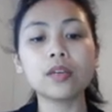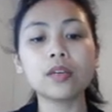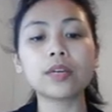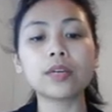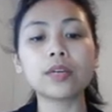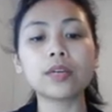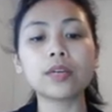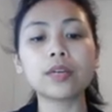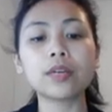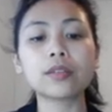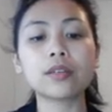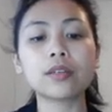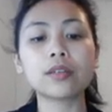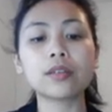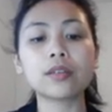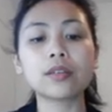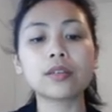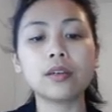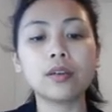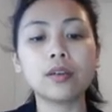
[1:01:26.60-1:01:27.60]
red
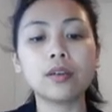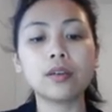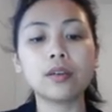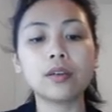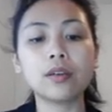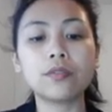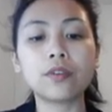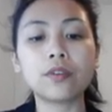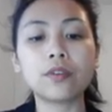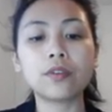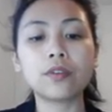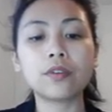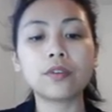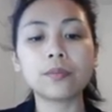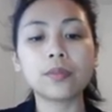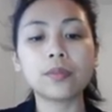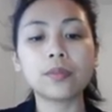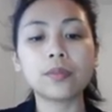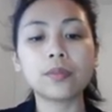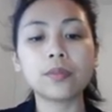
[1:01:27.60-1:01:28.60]

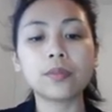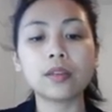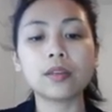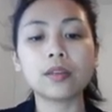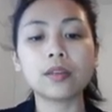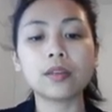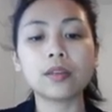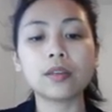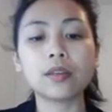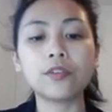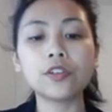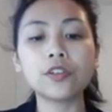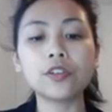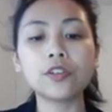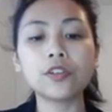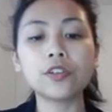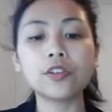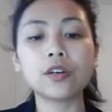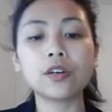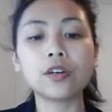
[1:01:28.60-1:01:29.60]
from the
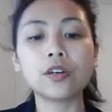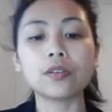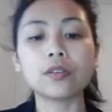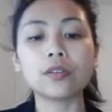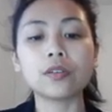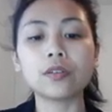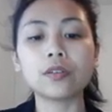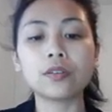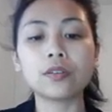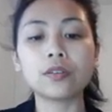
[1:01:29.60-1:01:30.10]
first urn.